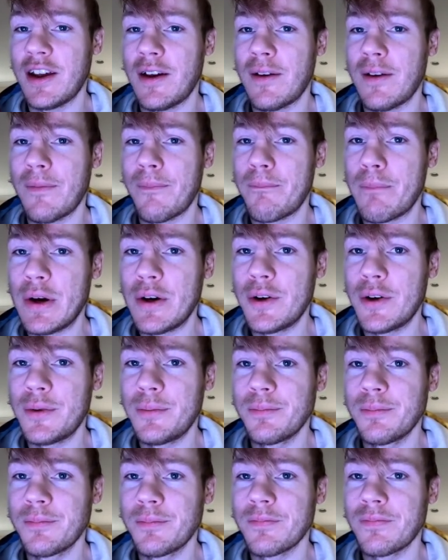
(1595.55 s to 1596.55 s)
Boom,
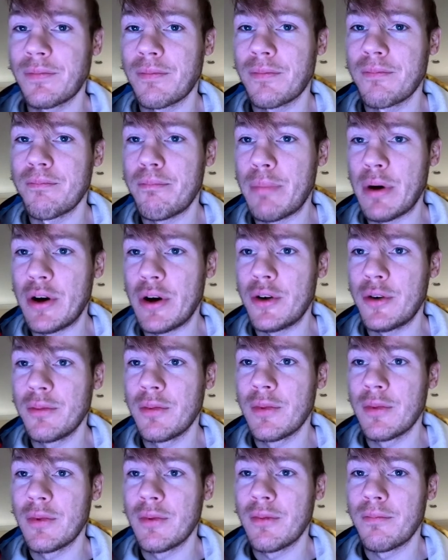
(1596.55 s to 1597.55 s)
boom,
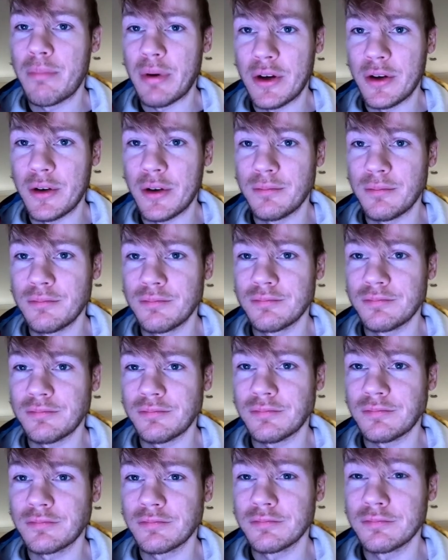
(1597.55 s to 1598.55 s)
boom,
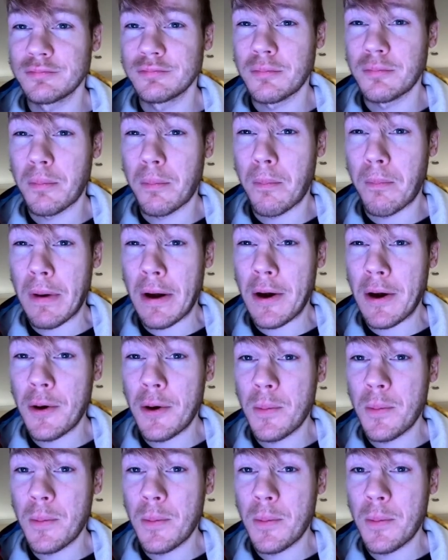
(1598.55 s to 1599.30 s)
boom.